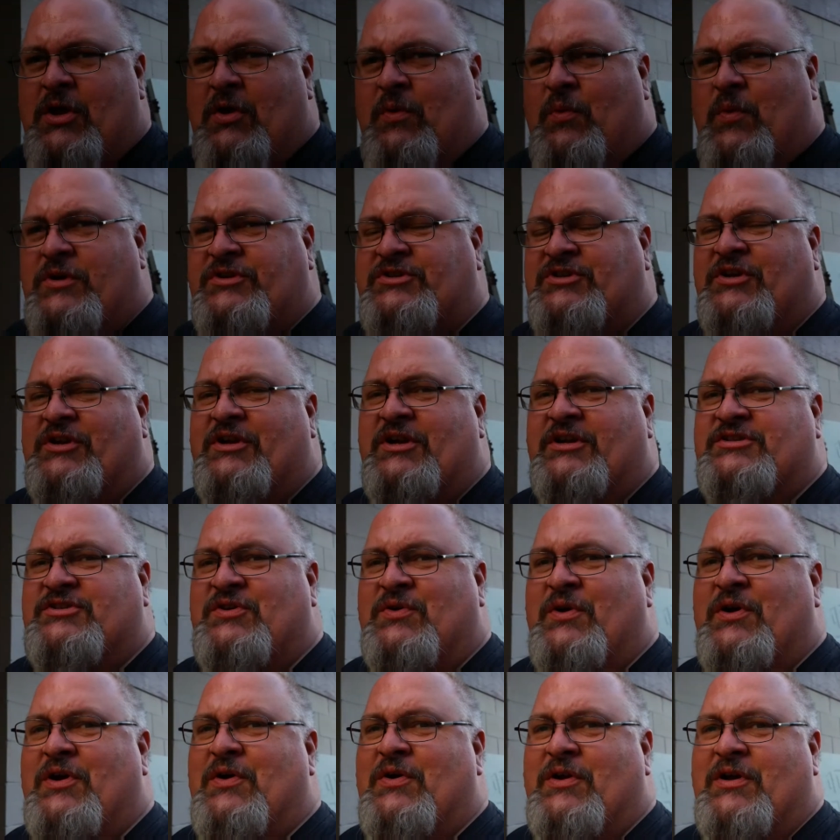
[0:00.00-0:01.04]
which on a
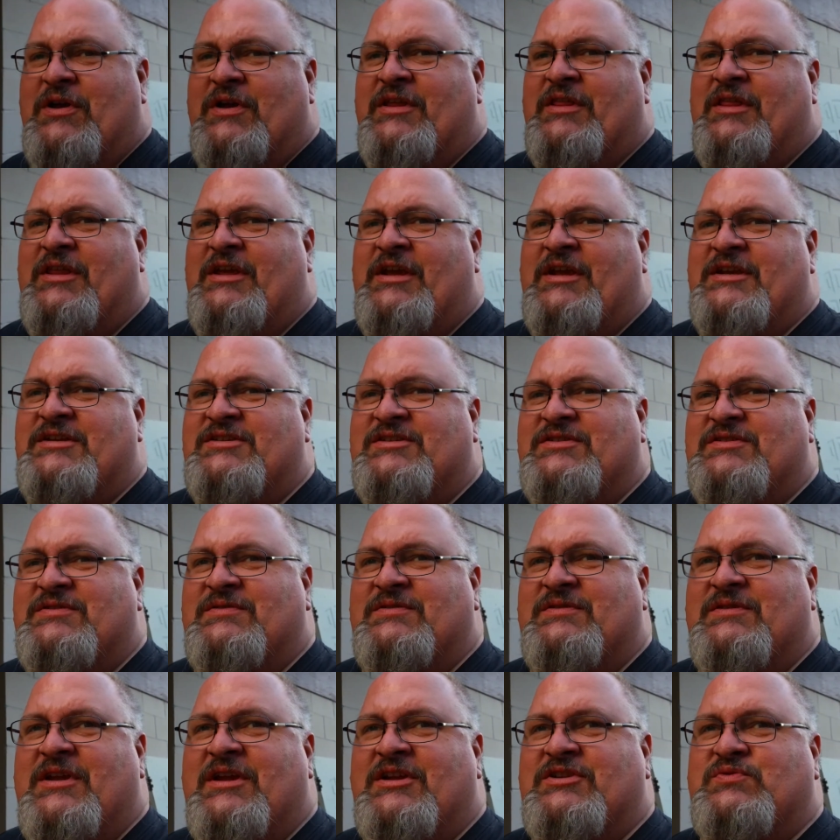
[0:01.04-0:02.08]
Toyota
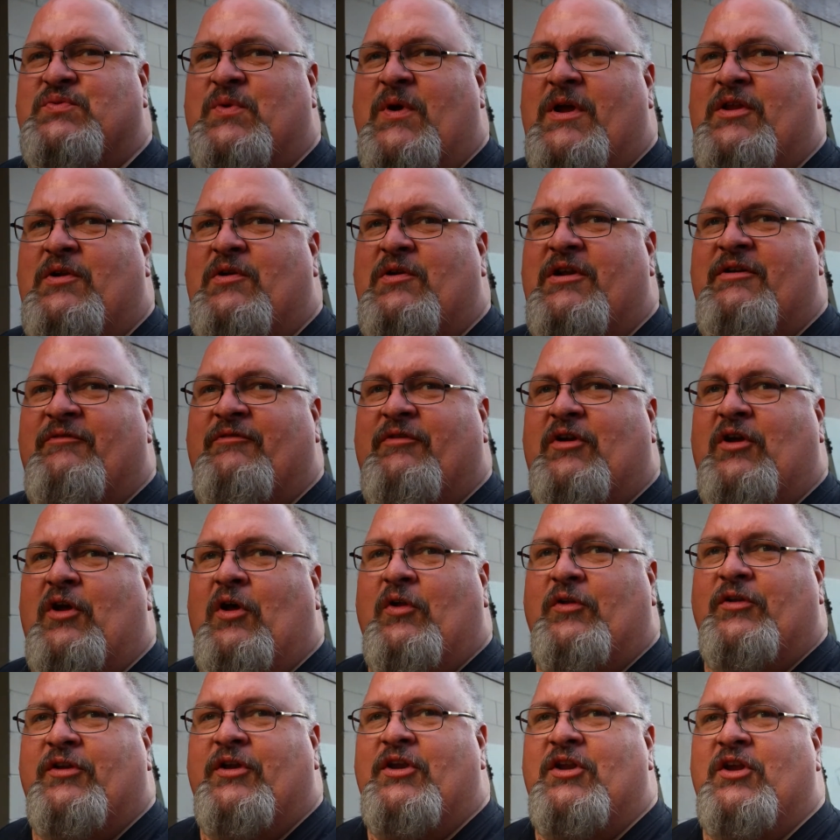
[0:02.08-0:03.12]
it's rather
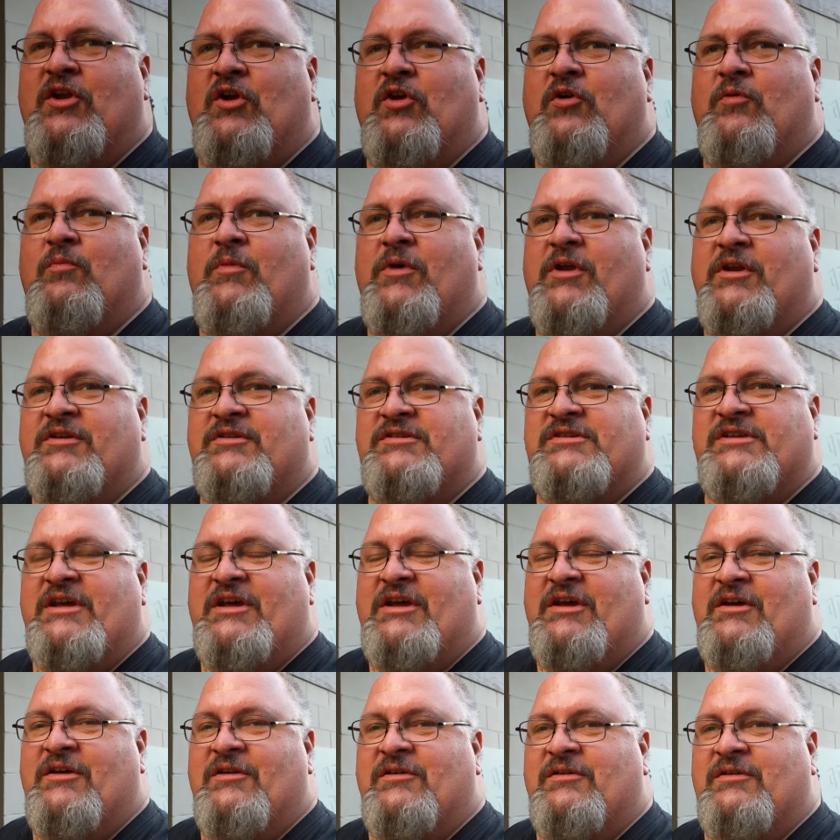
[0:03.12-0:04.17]
difficult to do, but
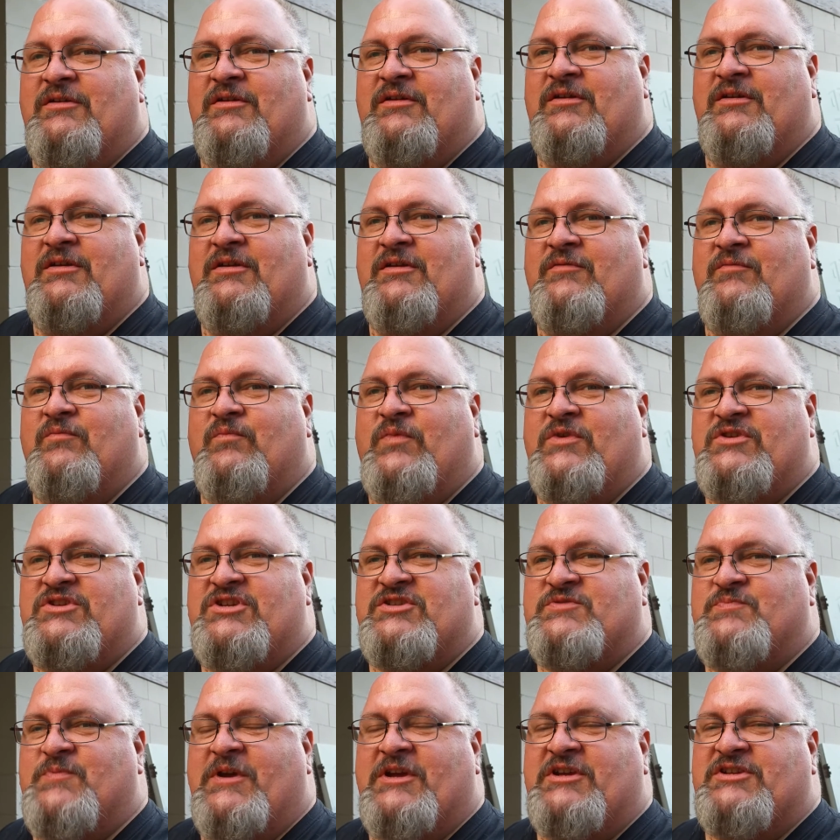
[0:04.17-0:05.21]

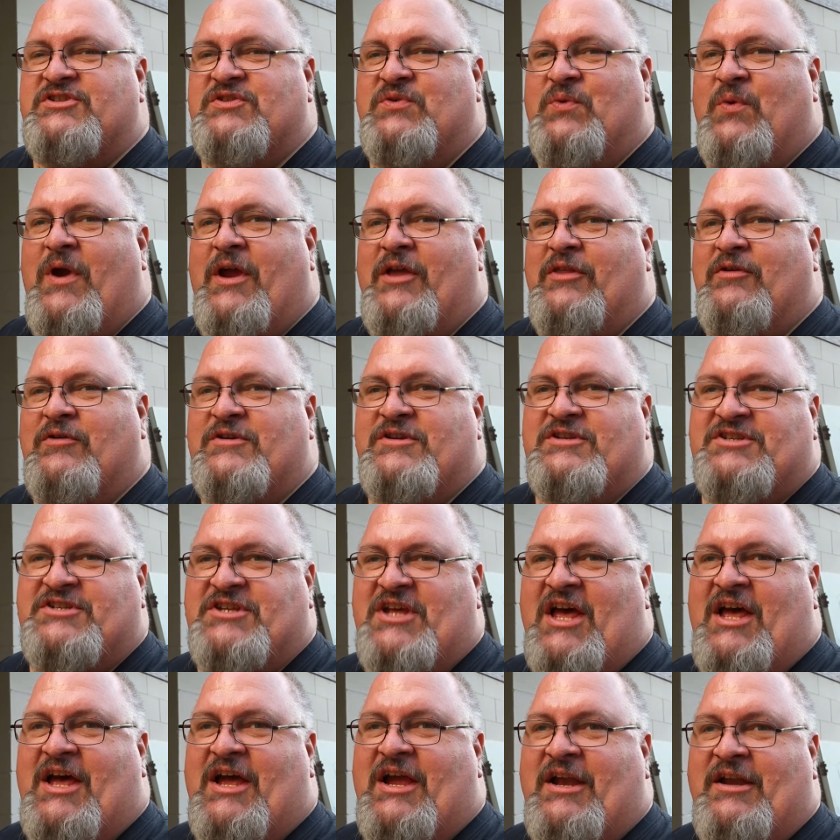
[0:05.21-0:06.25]
just because of the way they're
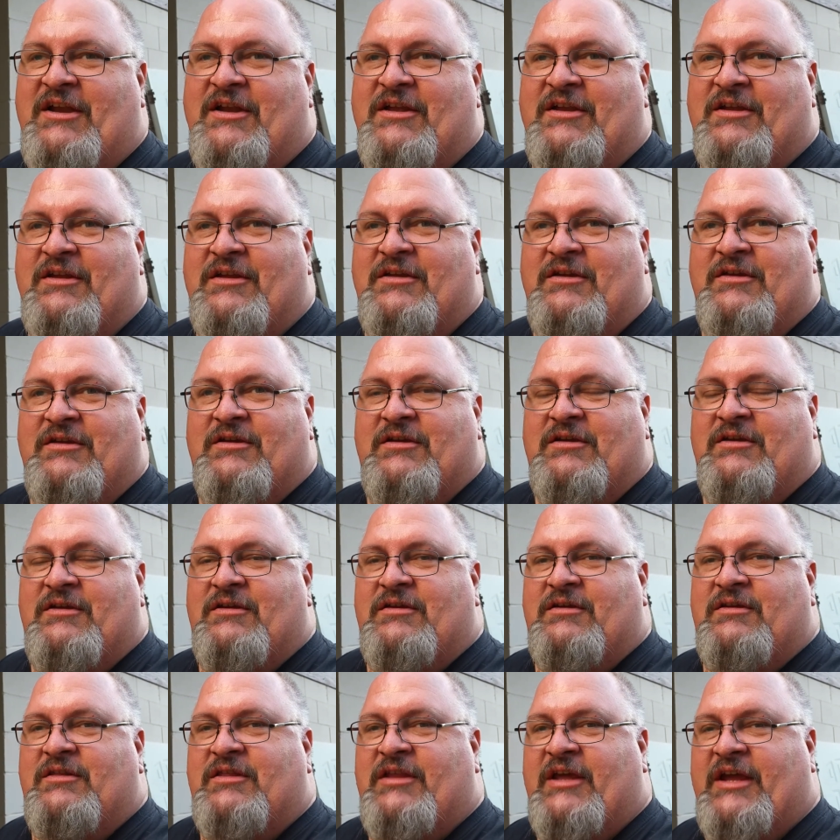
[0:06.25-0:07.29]
designed,
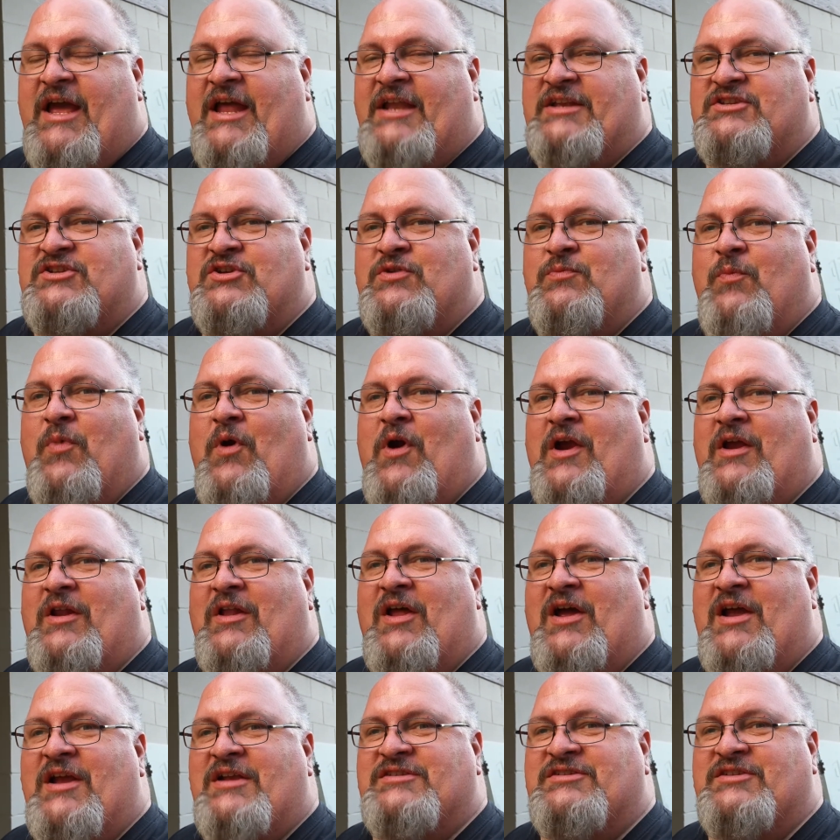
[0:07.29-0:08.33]
they got two brake
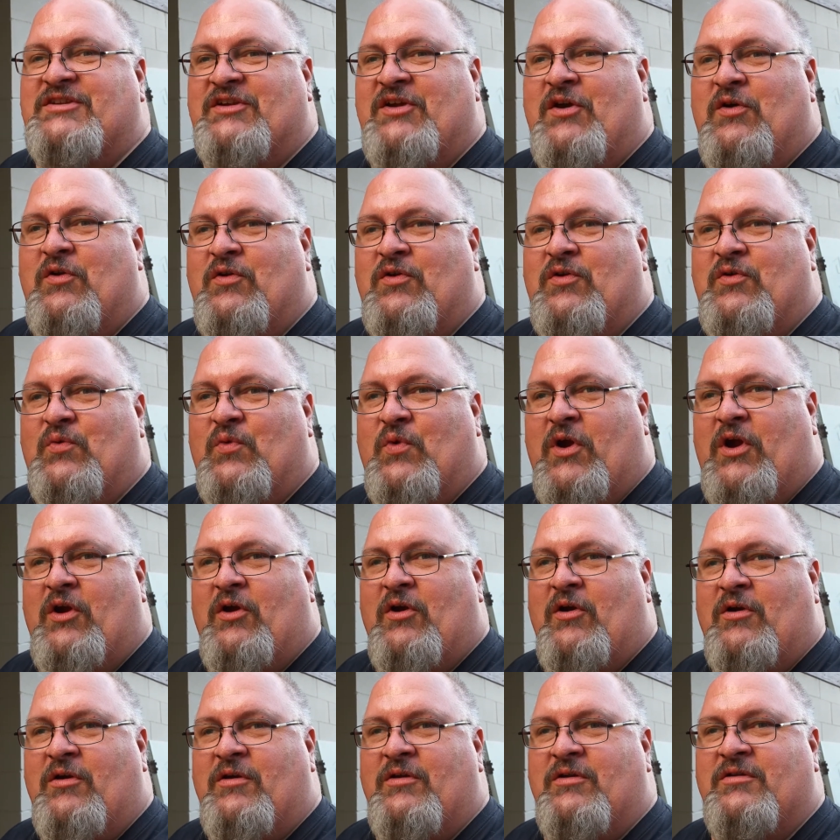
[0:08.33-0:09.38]
lines that go to the
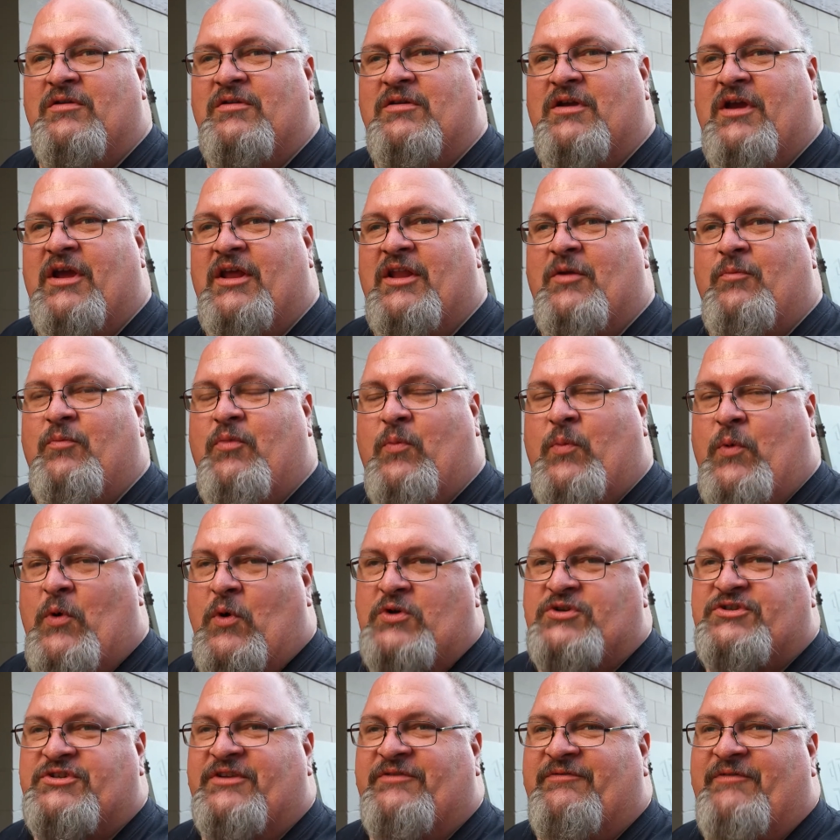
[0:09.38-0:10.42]
rear and the
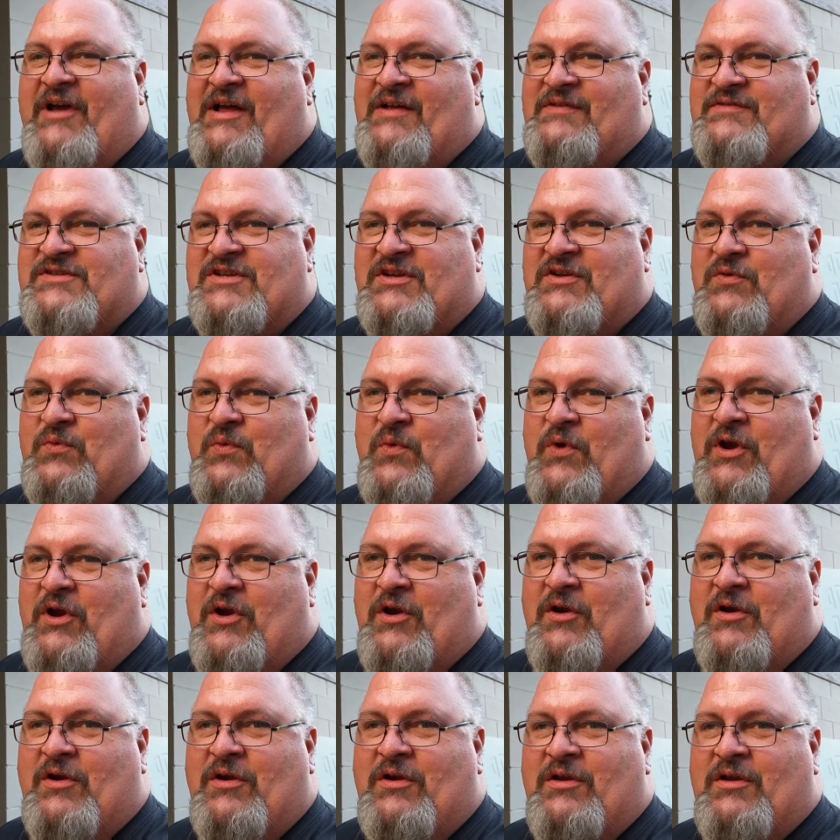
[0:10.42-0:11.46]
proportion valves in the
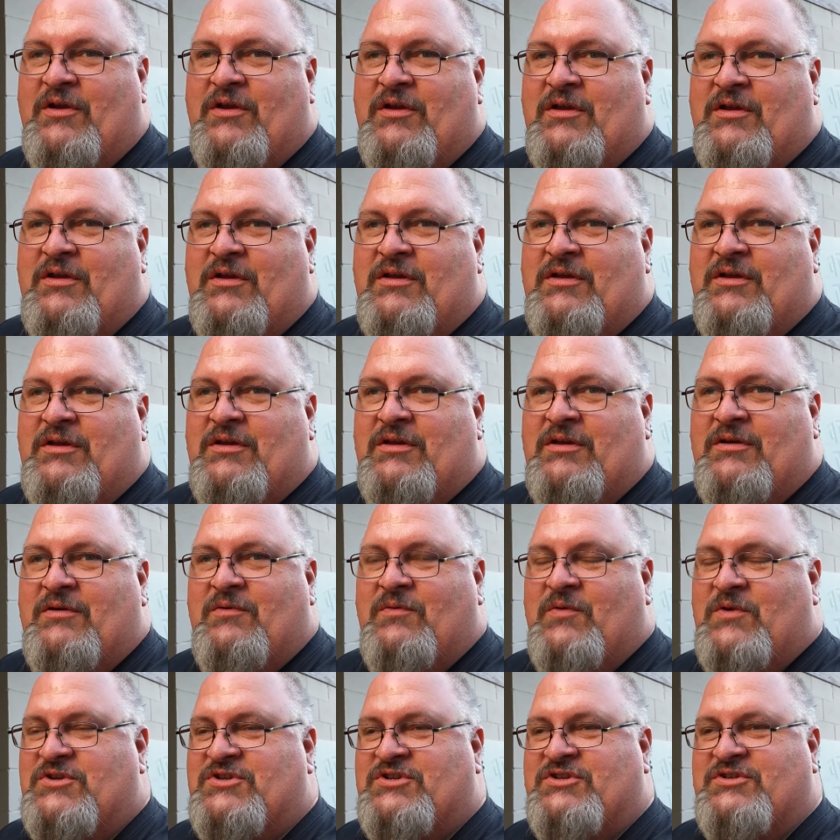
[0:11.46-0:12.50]
rear,
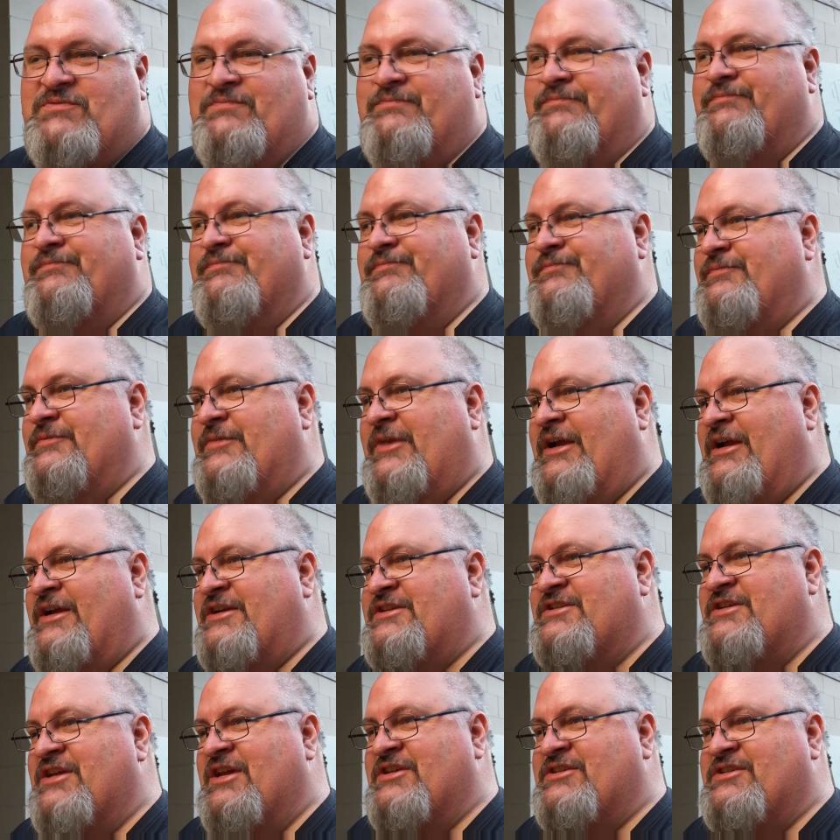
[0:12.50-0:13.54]
which, like I
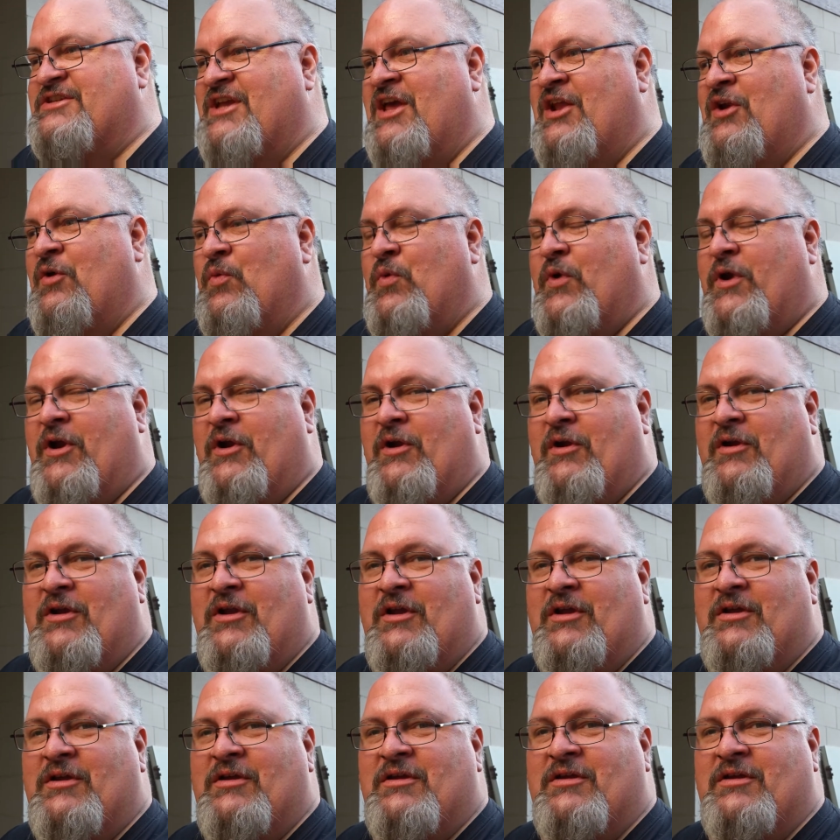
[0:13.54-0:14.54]
said, it's kind of weird.